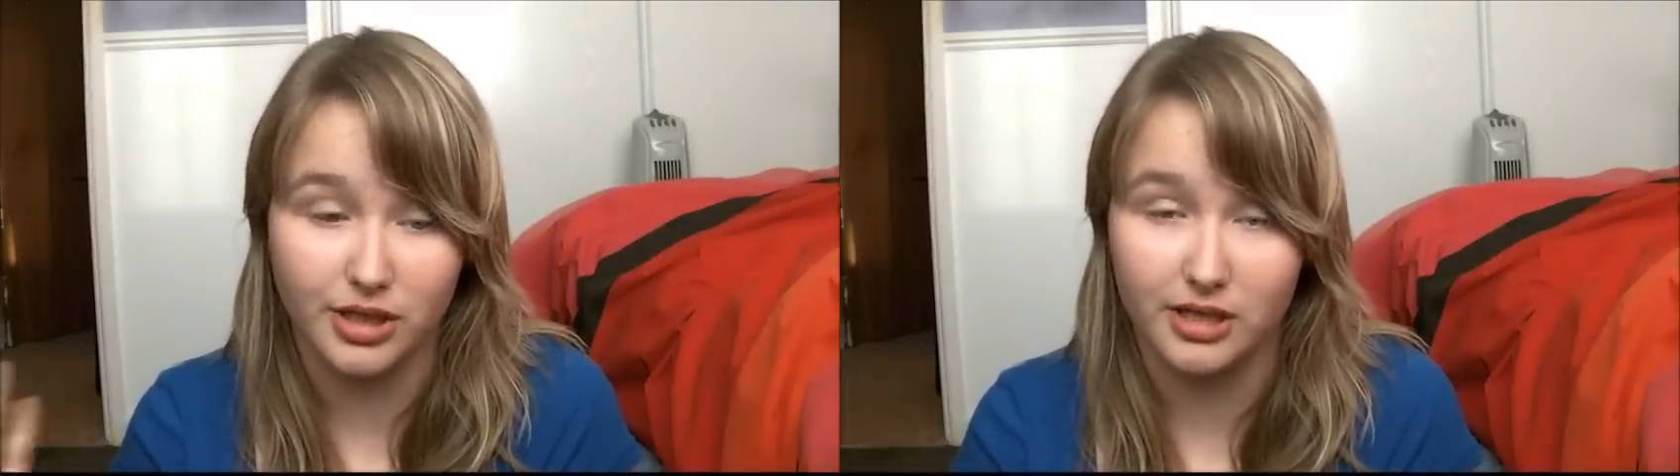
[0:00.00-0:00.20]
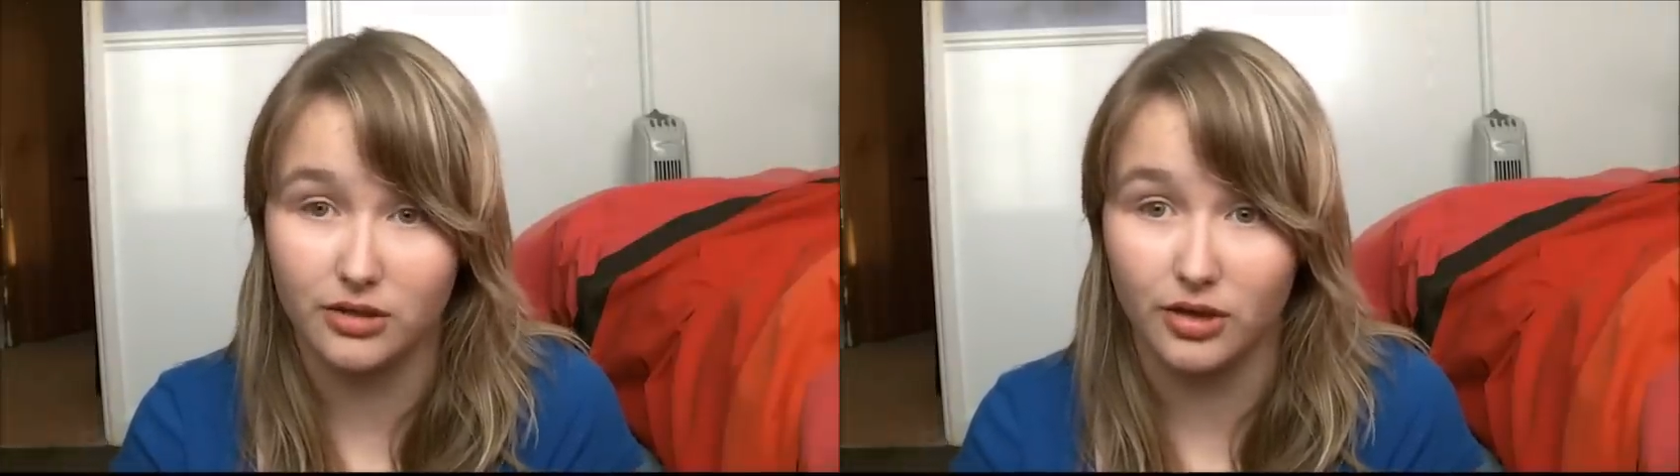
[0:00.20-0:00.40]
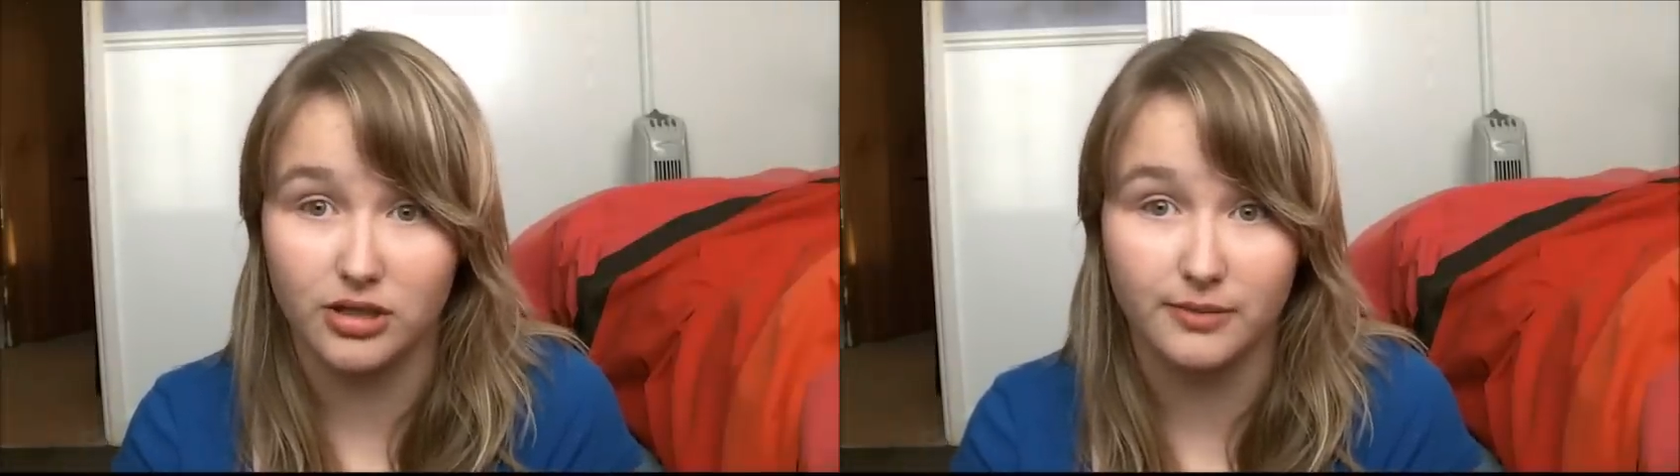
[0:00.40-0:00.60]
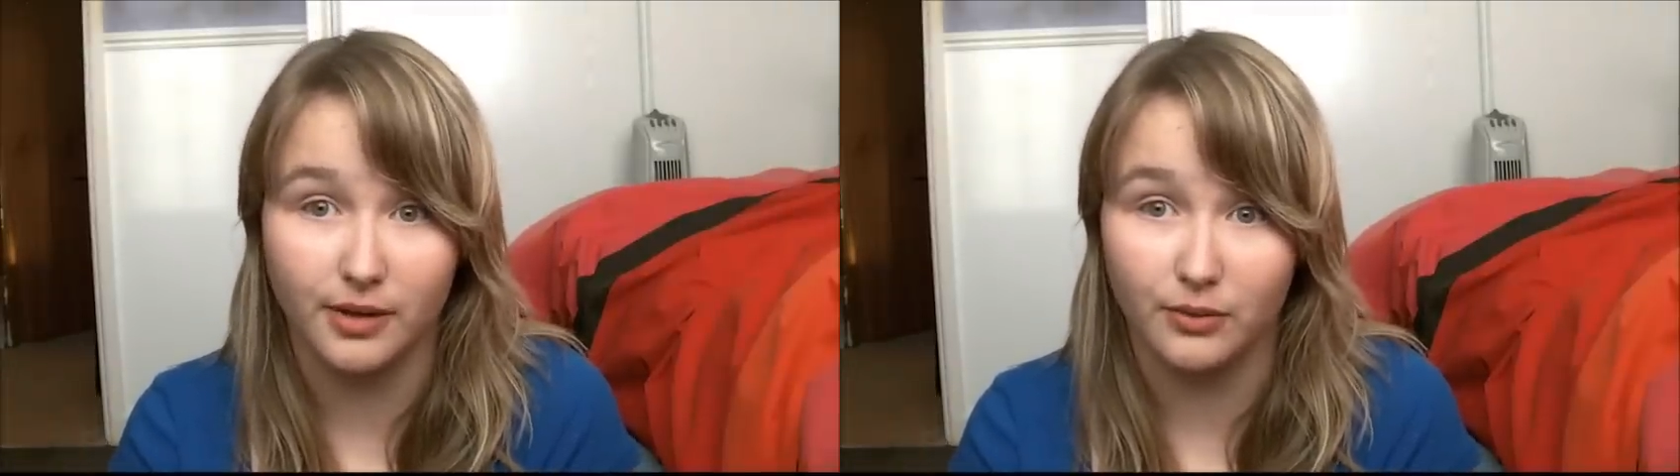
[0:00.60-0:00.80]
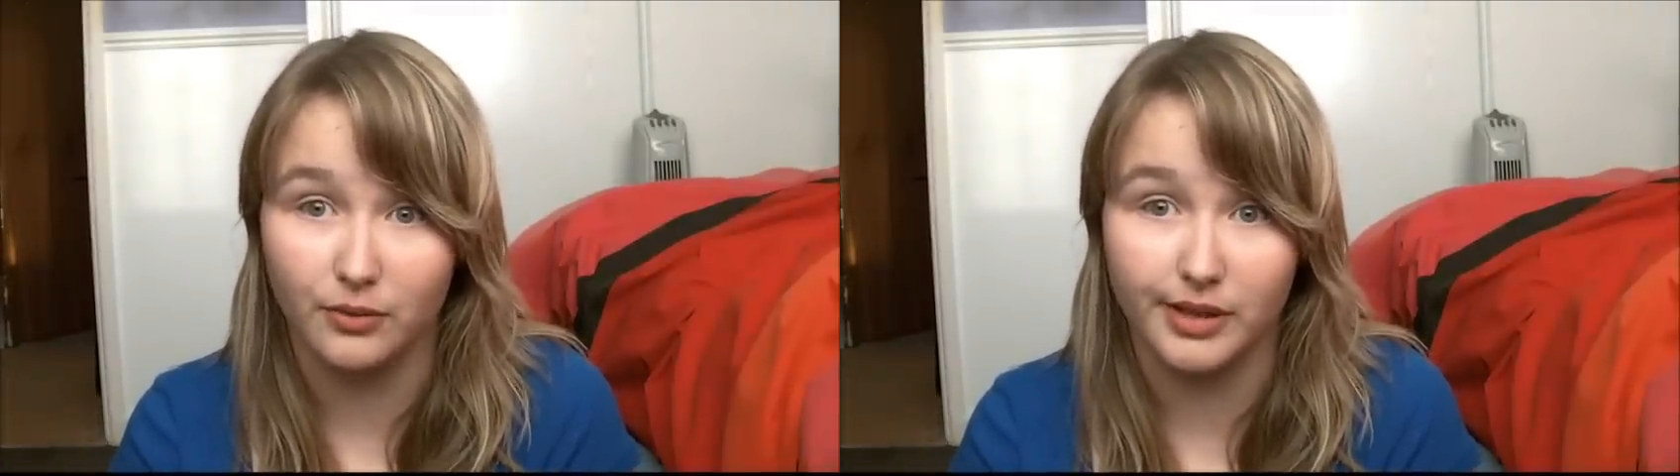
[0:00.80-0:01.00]
Jade talks
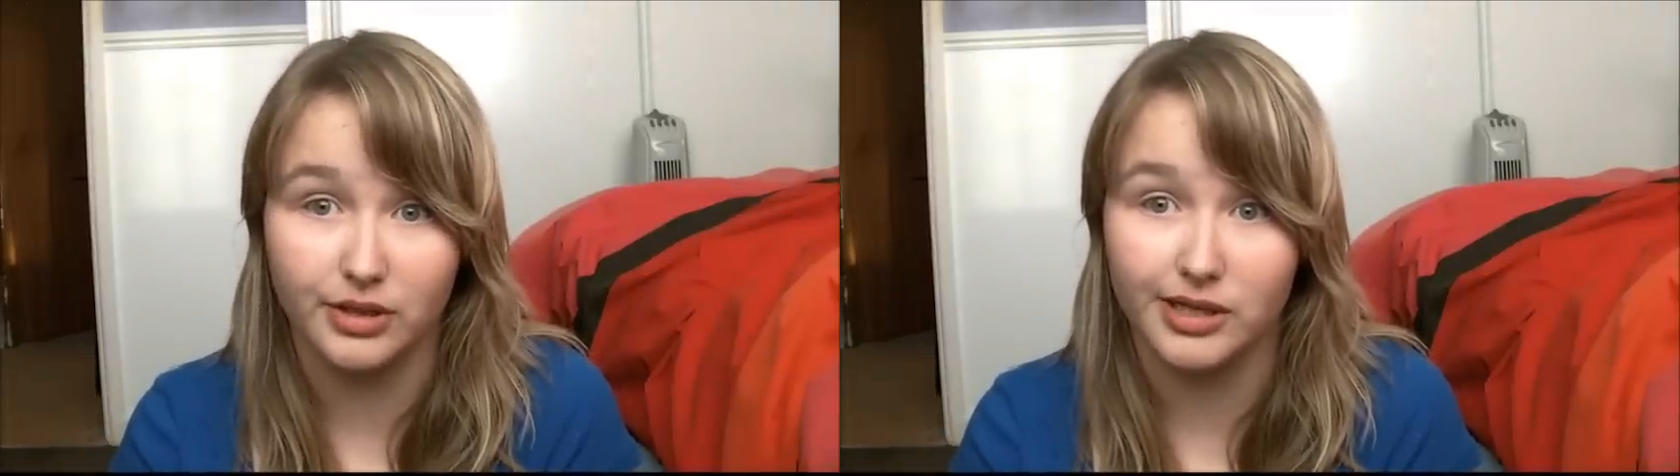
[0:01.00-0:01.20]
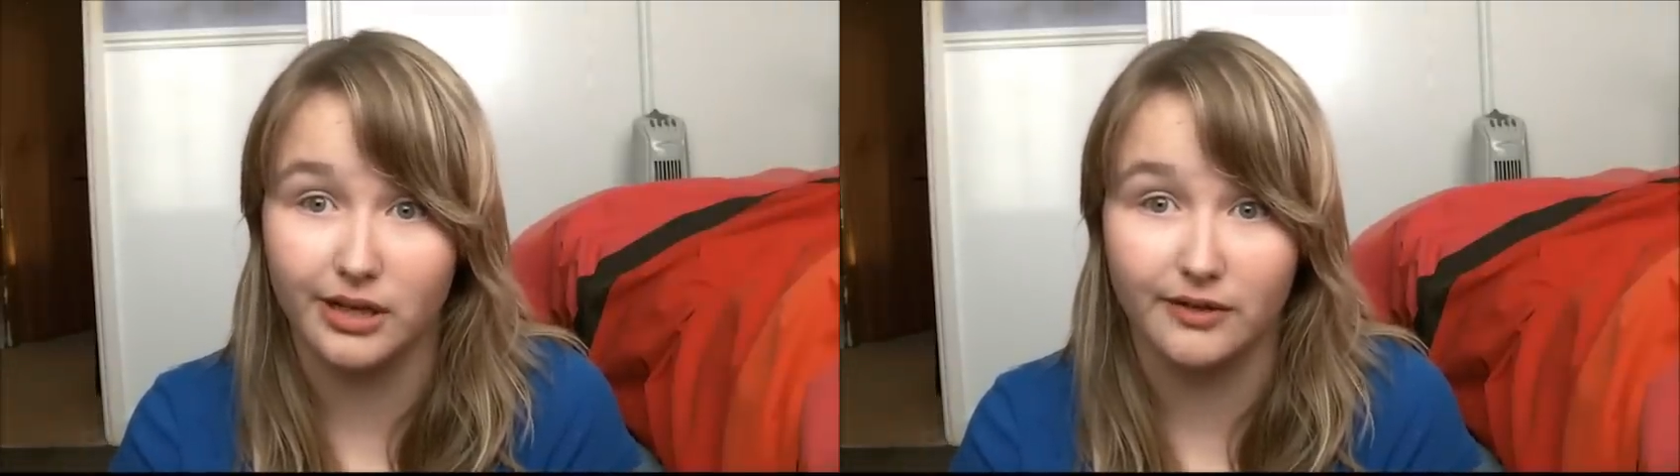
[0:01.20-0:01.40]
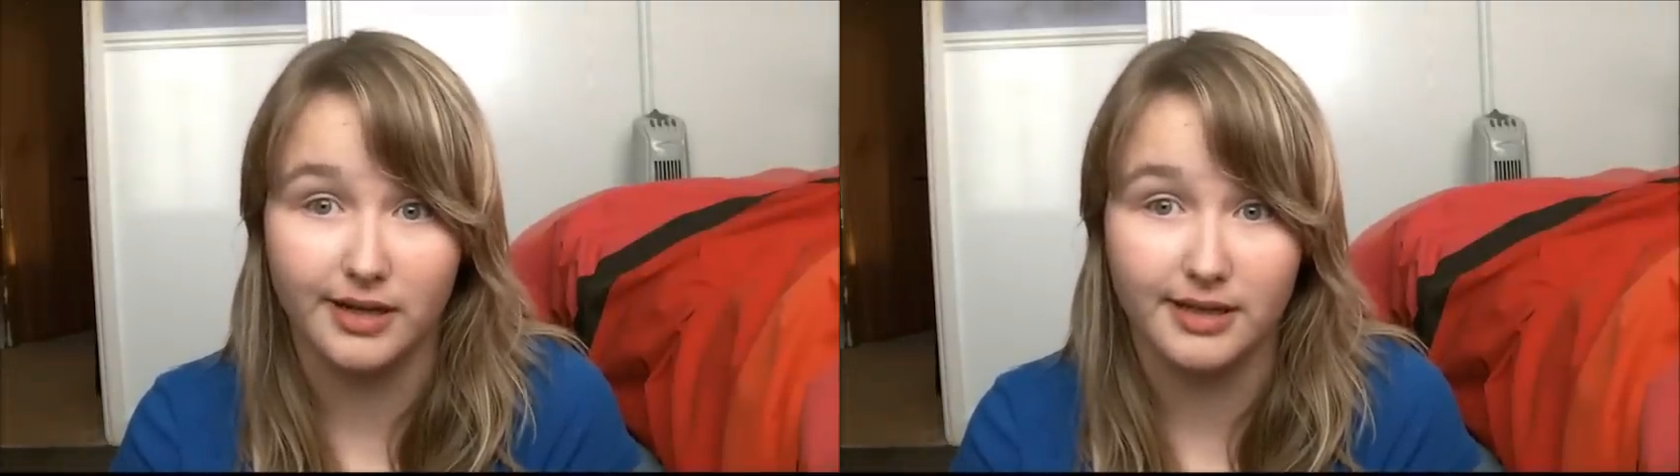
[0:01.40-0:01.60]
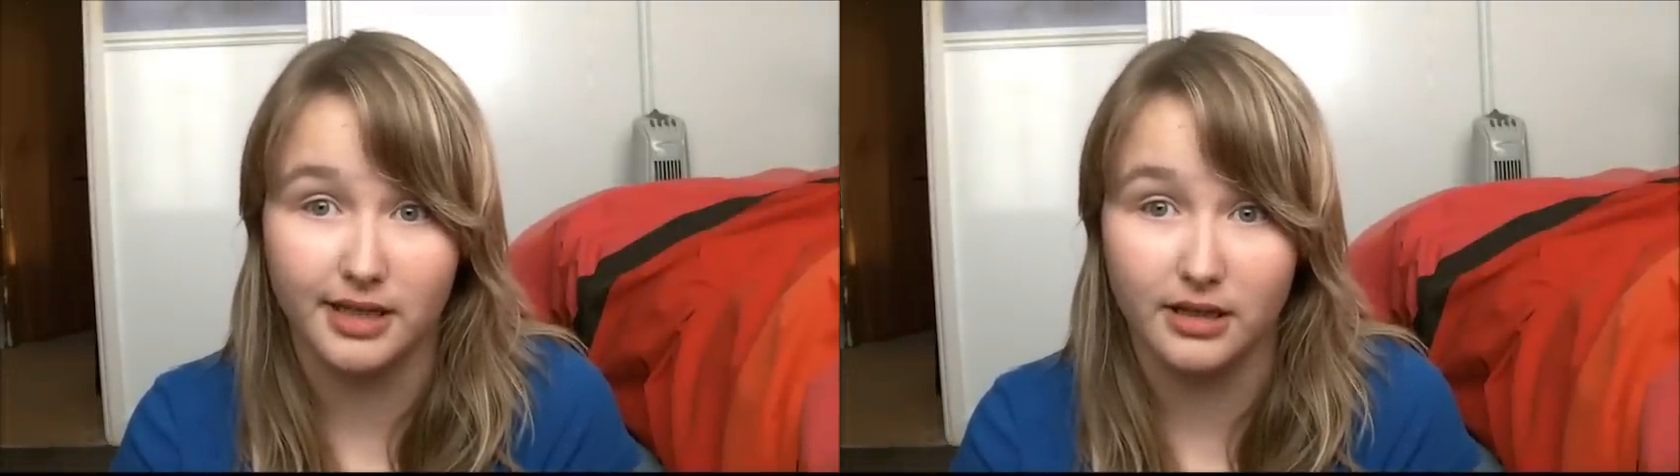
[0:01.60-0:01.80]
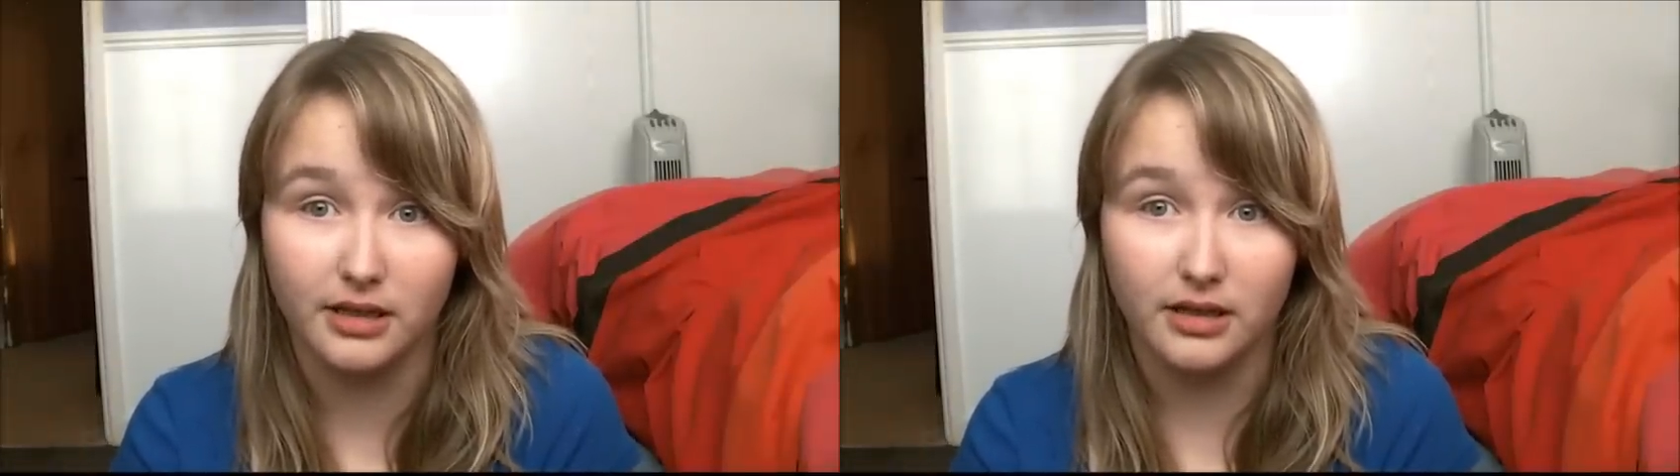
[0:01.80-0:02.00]
about wheelchair
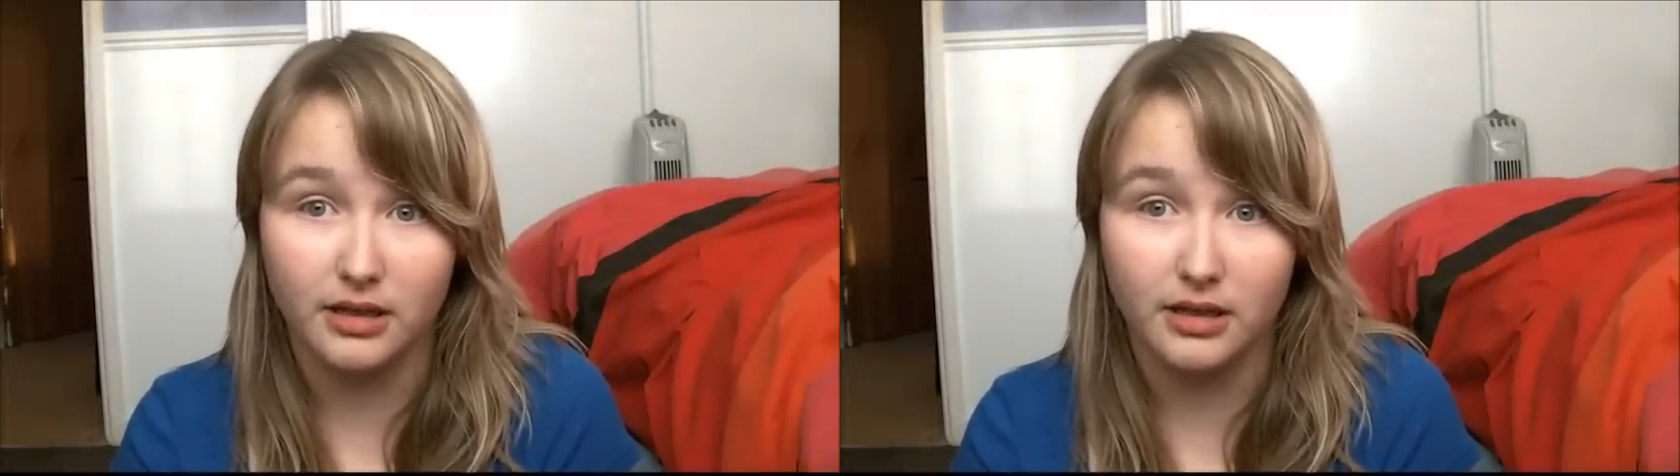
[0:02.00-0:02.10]
racing,